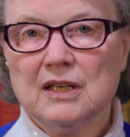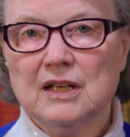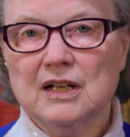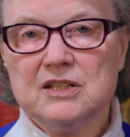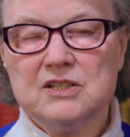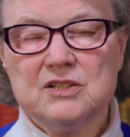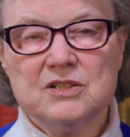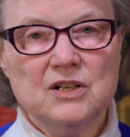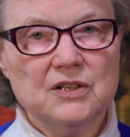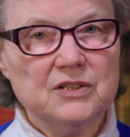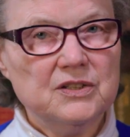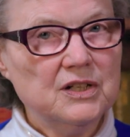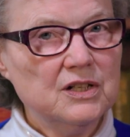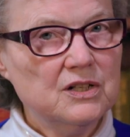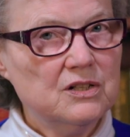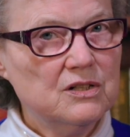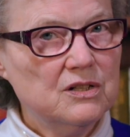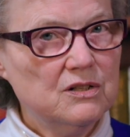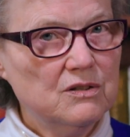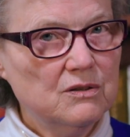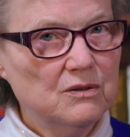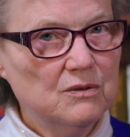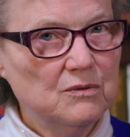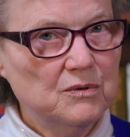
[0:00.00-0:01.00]
It's nothing
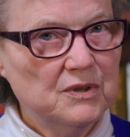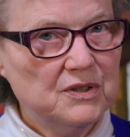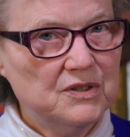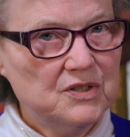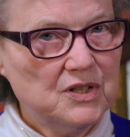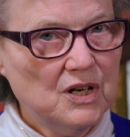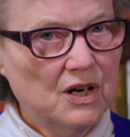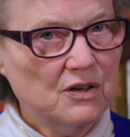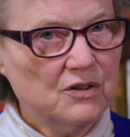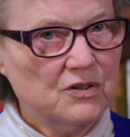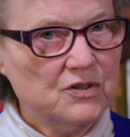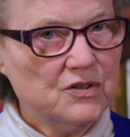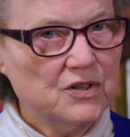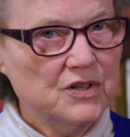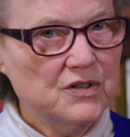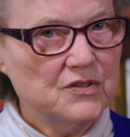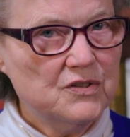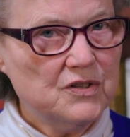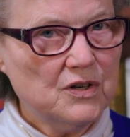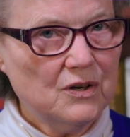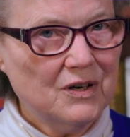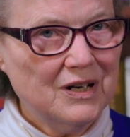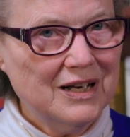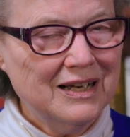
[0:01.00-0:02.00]
to do with
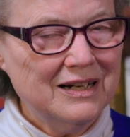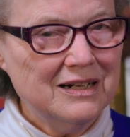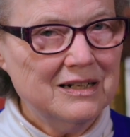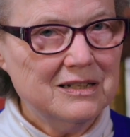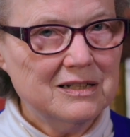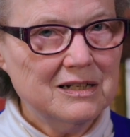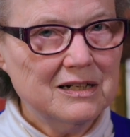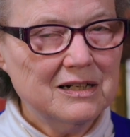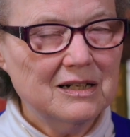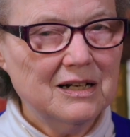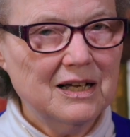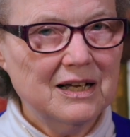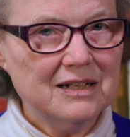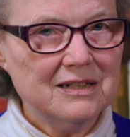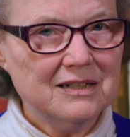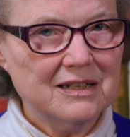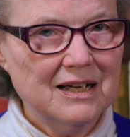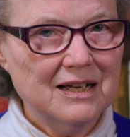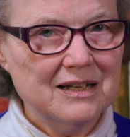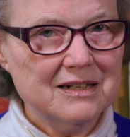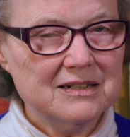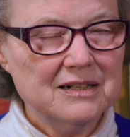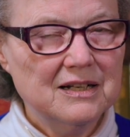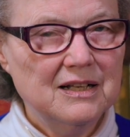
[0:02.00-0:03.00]
doctrines or anything like
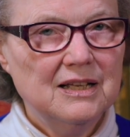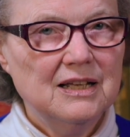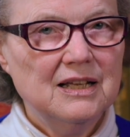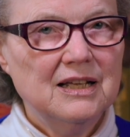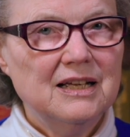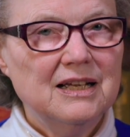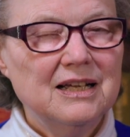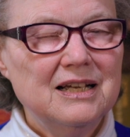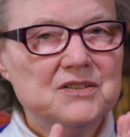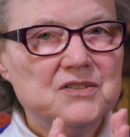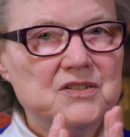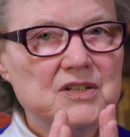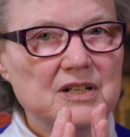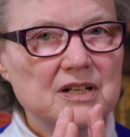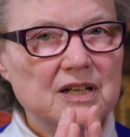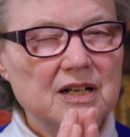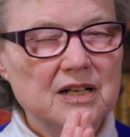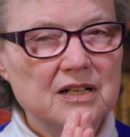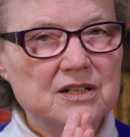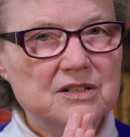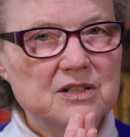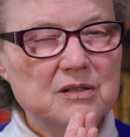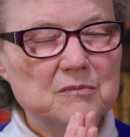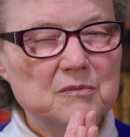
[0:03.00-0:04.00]
that. It's an
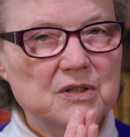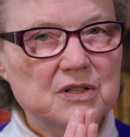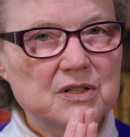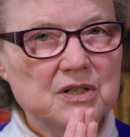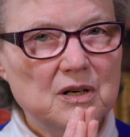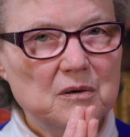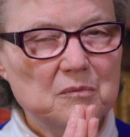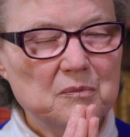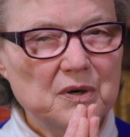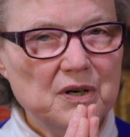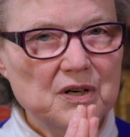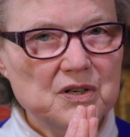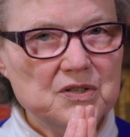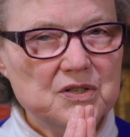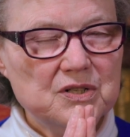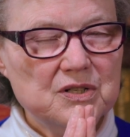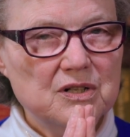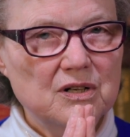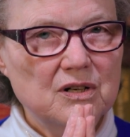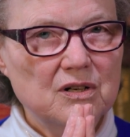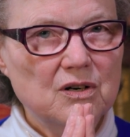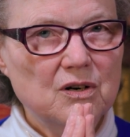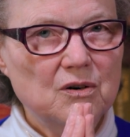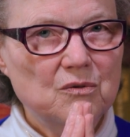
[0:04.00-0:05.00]
intimate
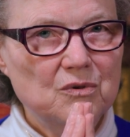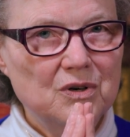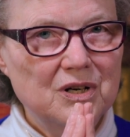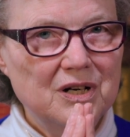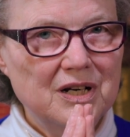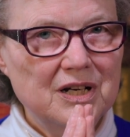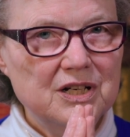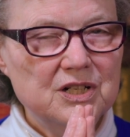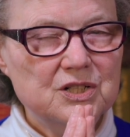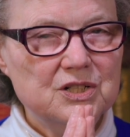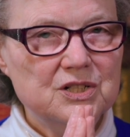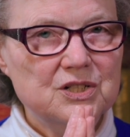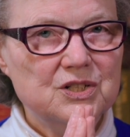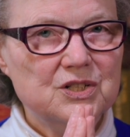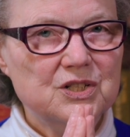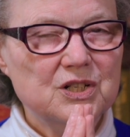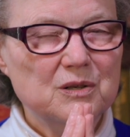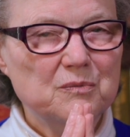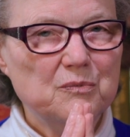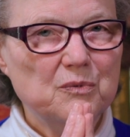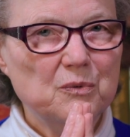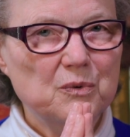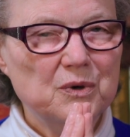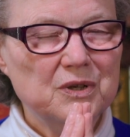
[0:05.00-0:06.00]
personal
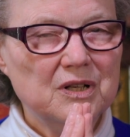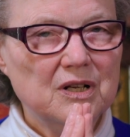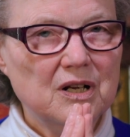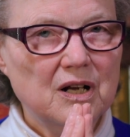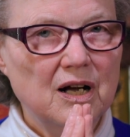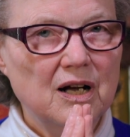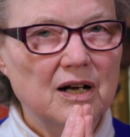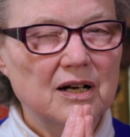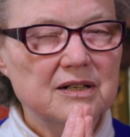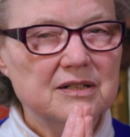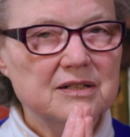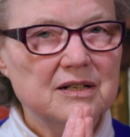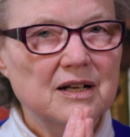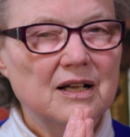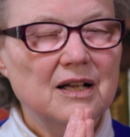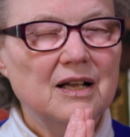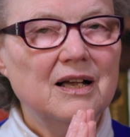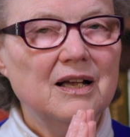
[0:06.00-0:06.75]
relationship with God